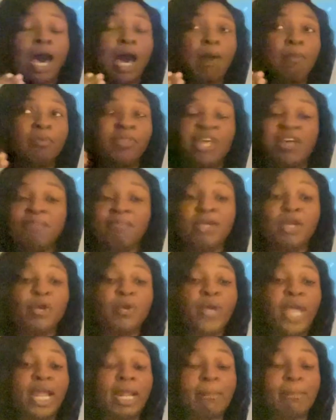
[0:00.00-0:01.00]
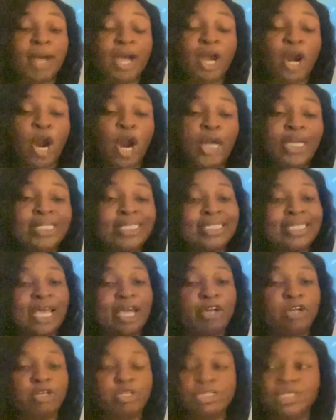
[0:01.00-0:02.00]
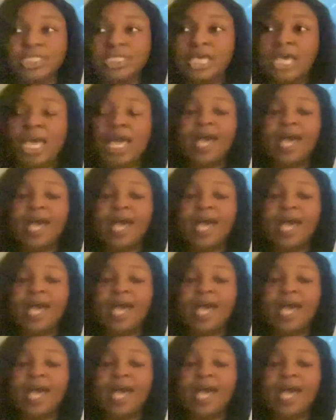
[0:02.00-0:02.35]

They've been created by car designers.